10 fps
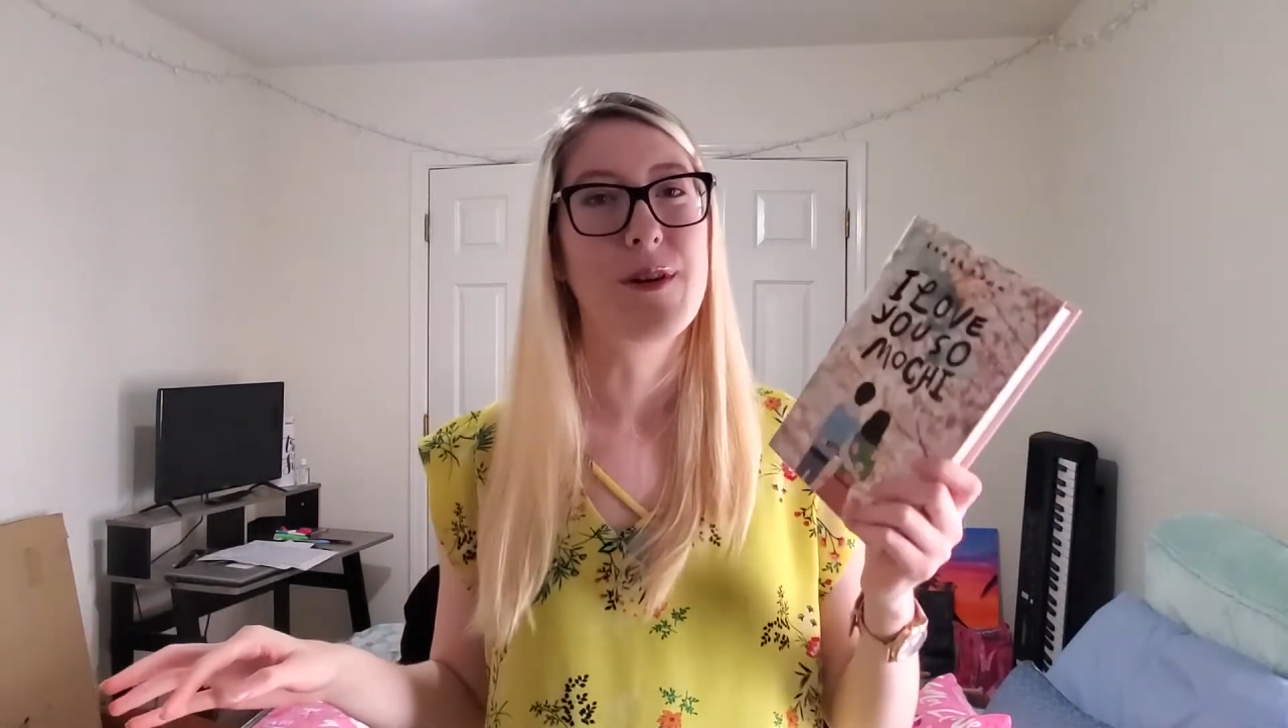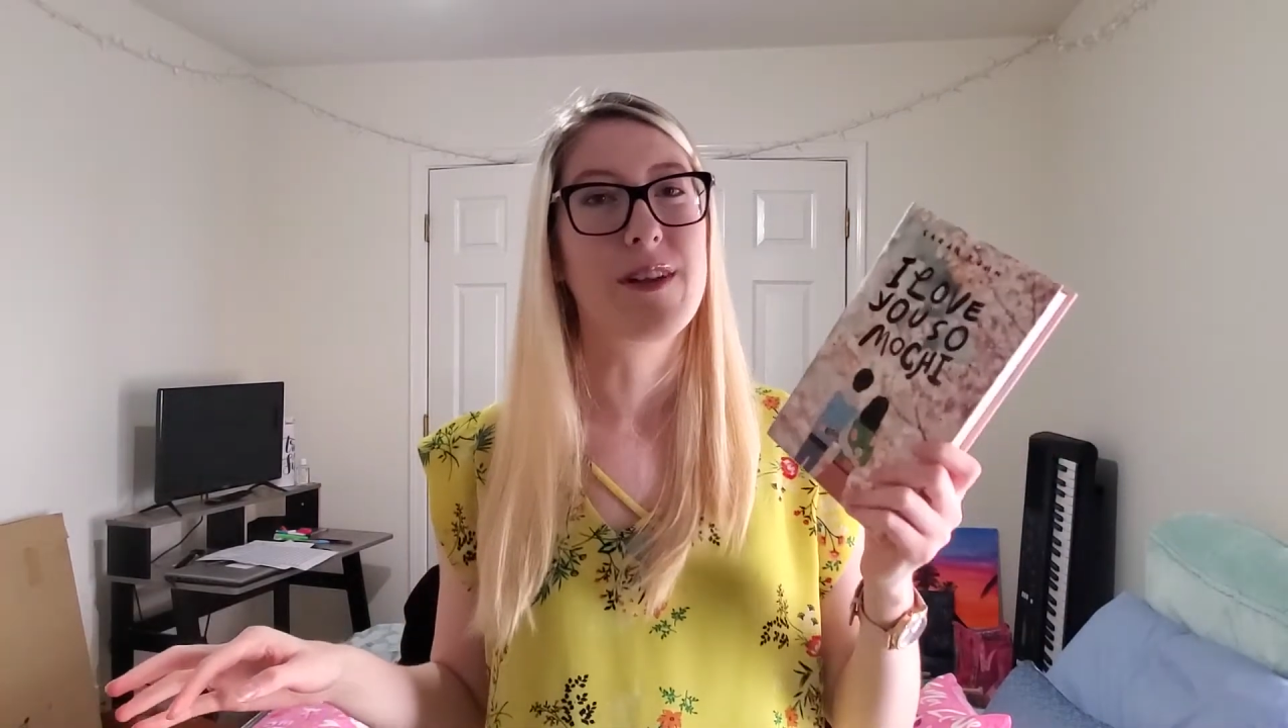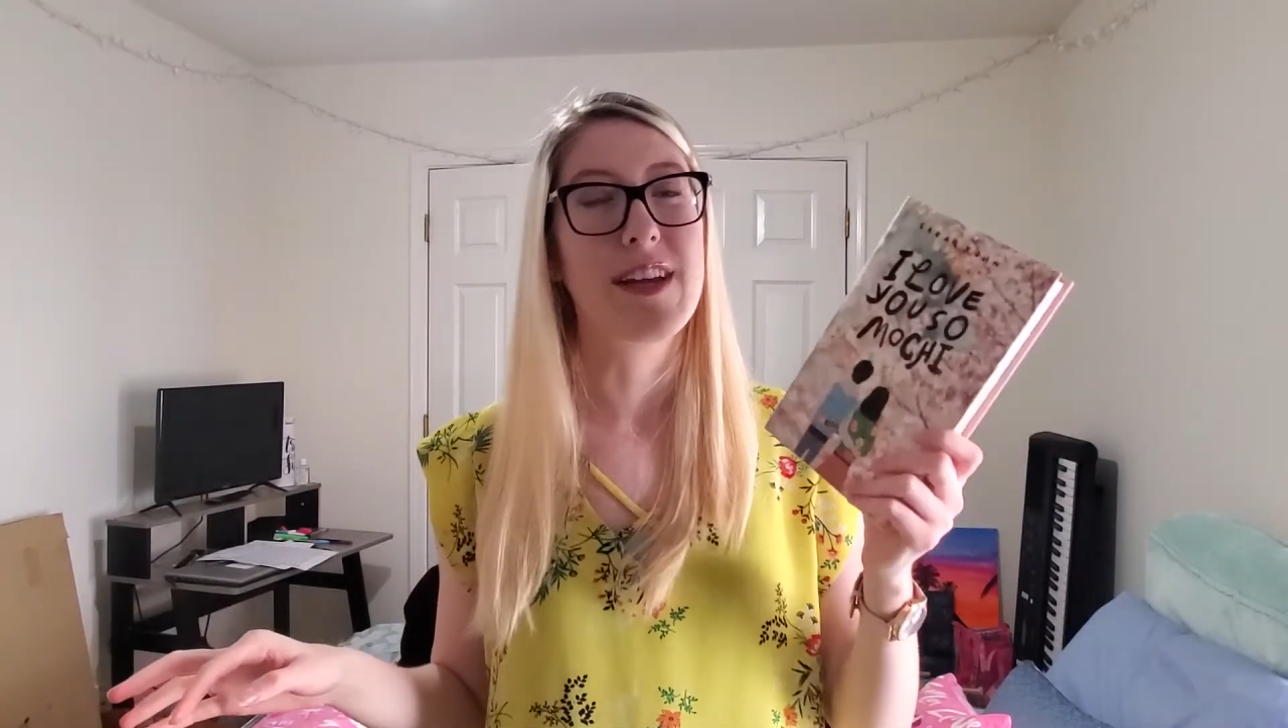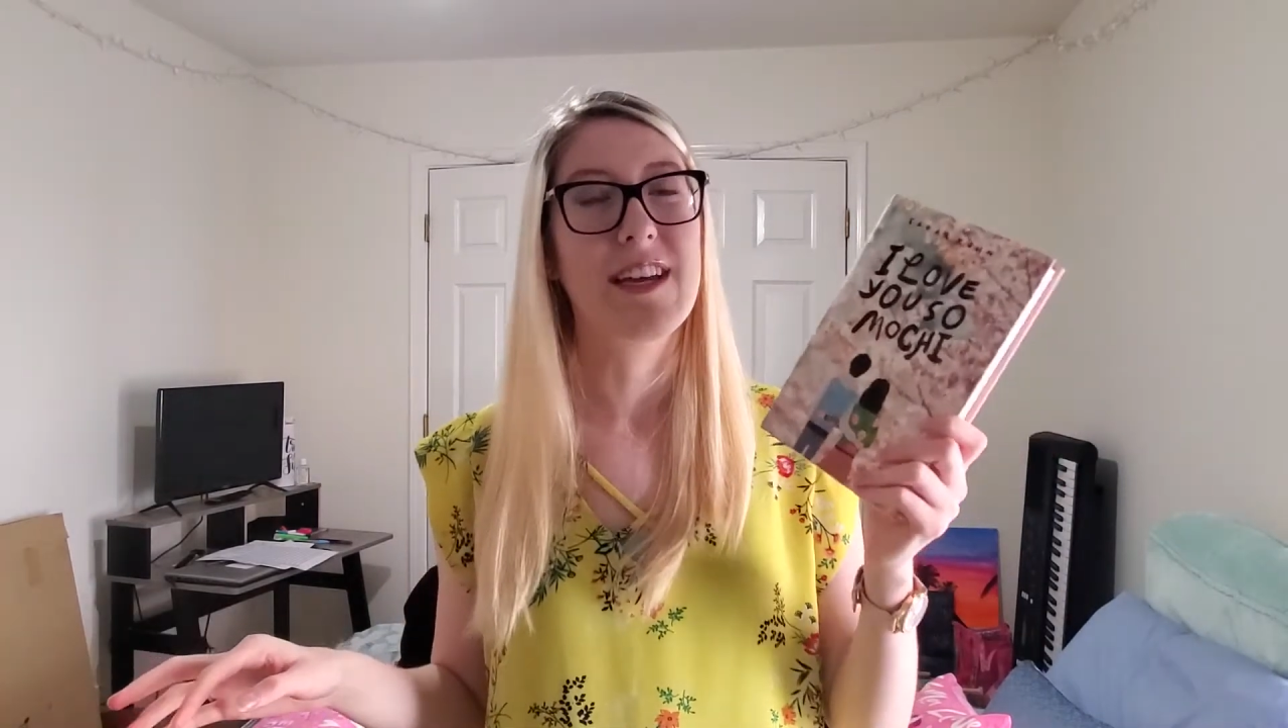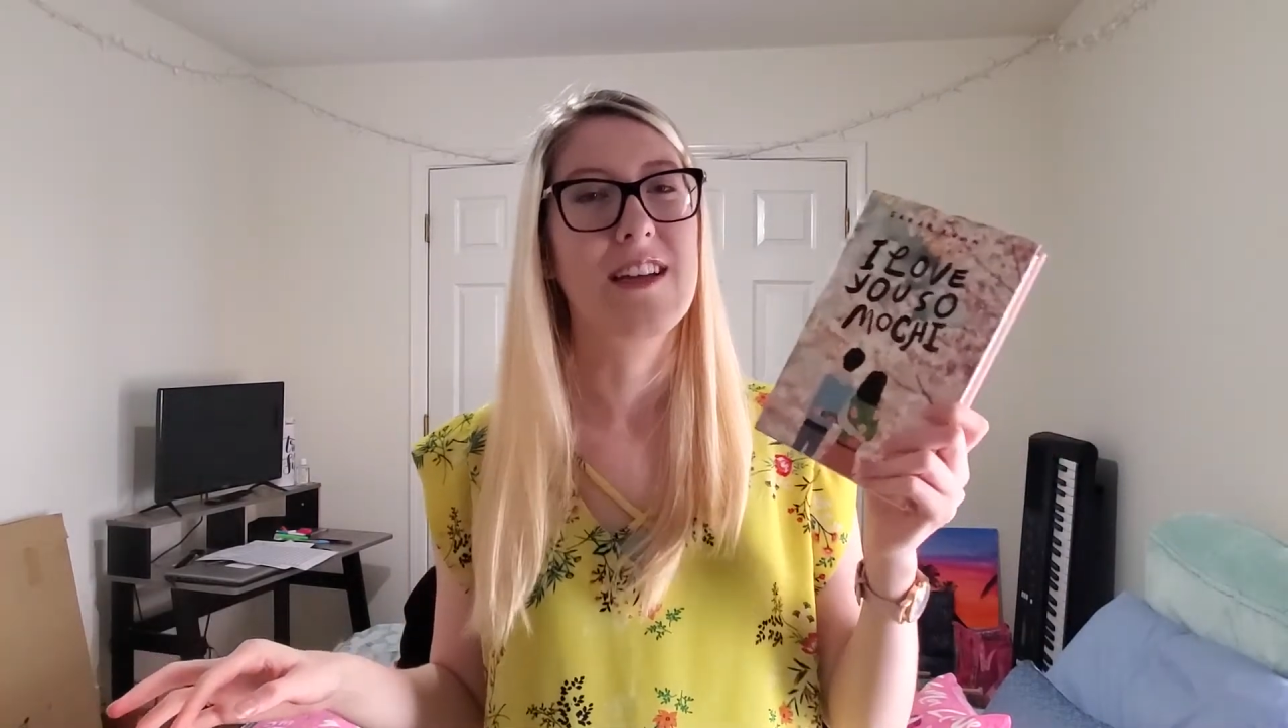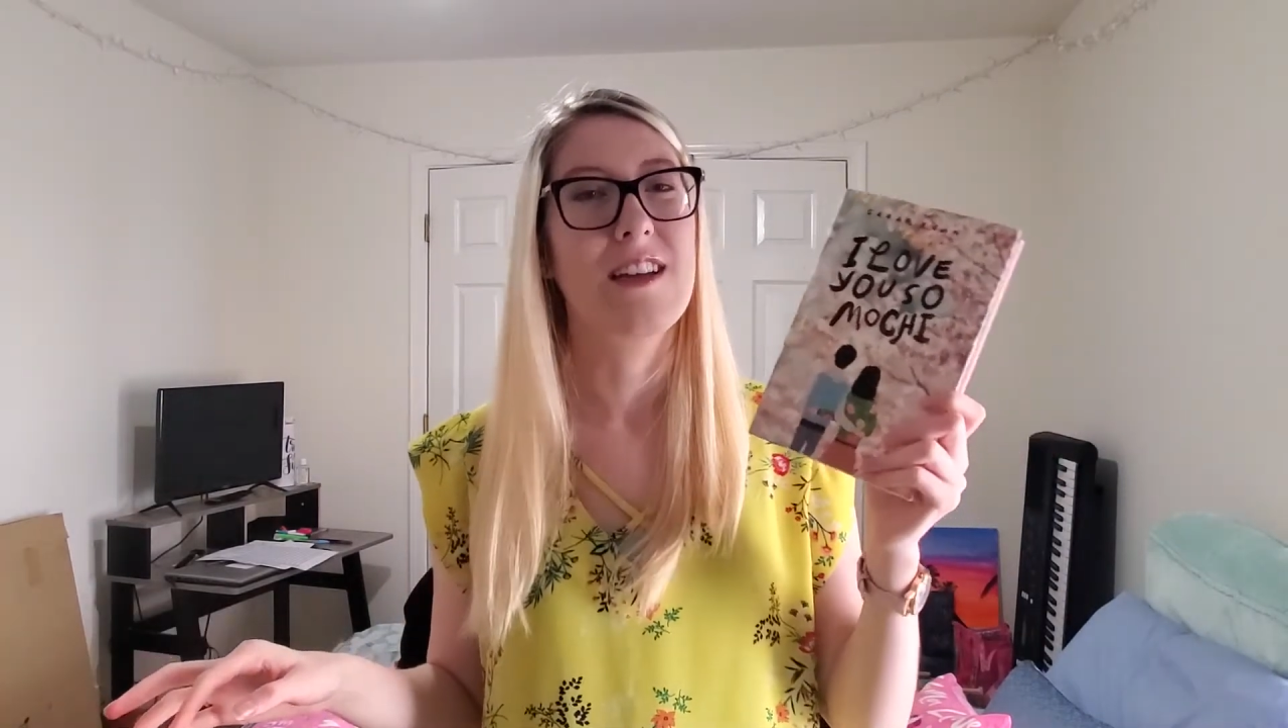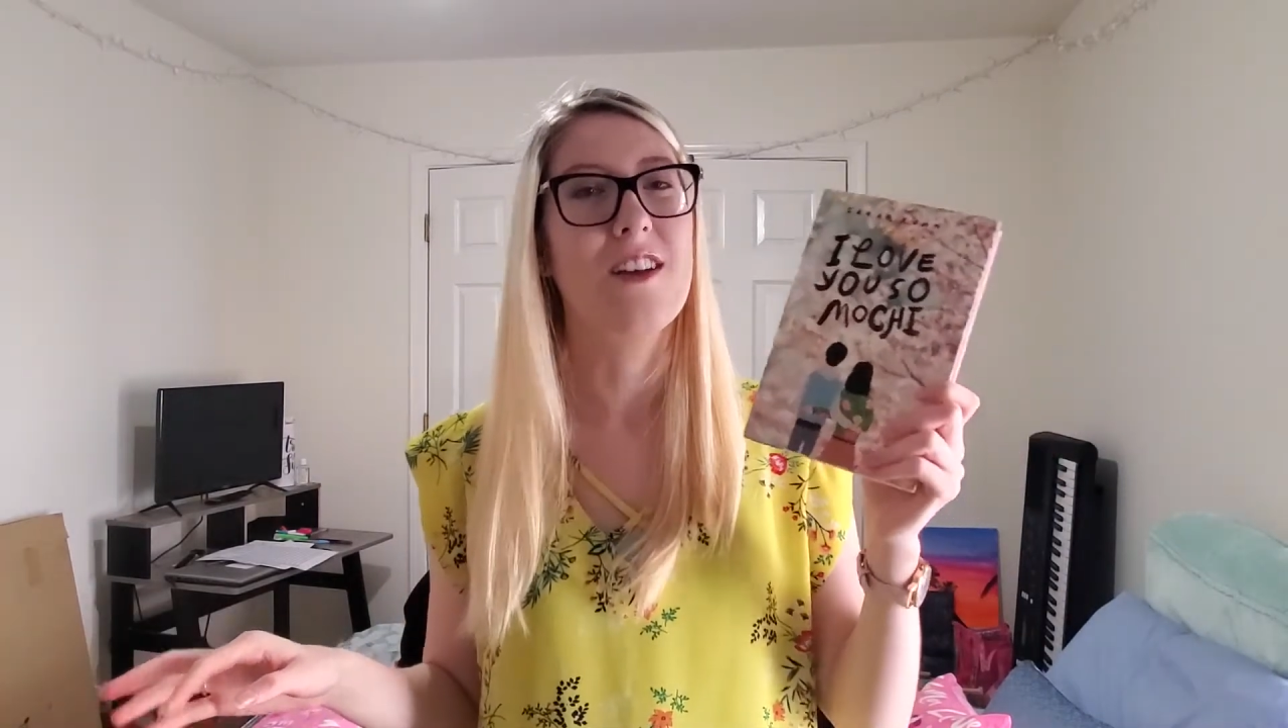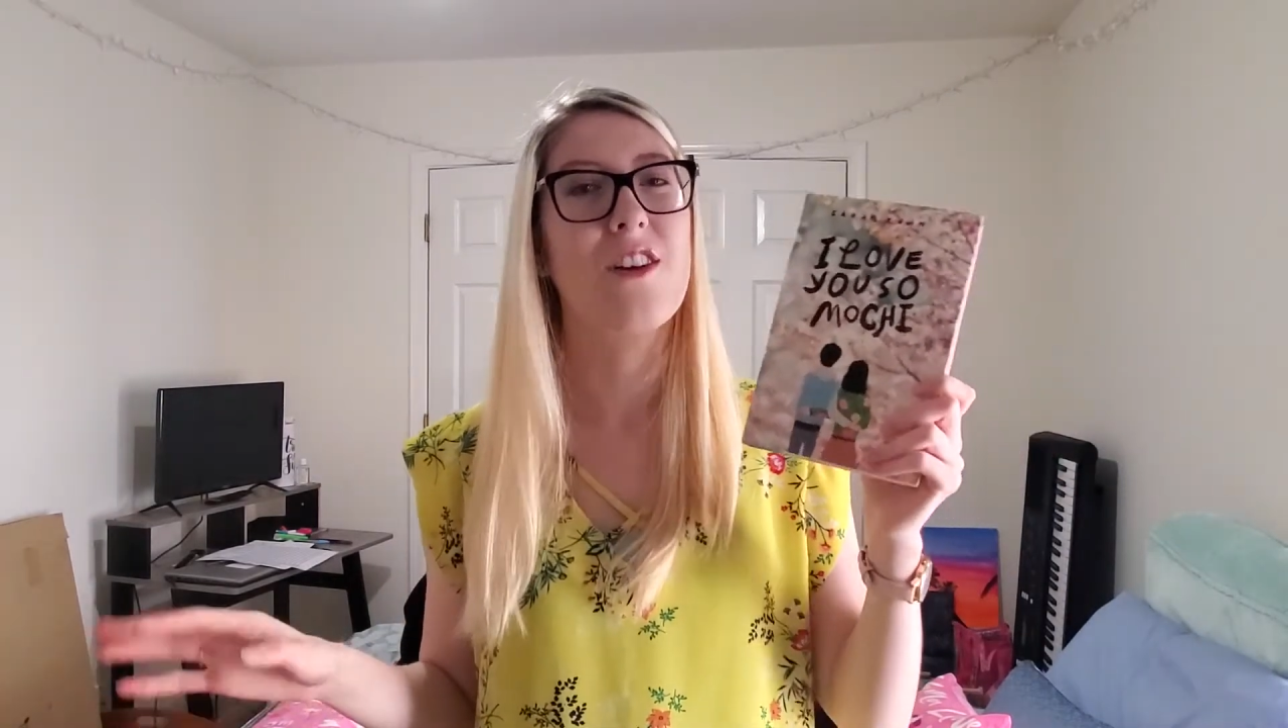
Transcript: a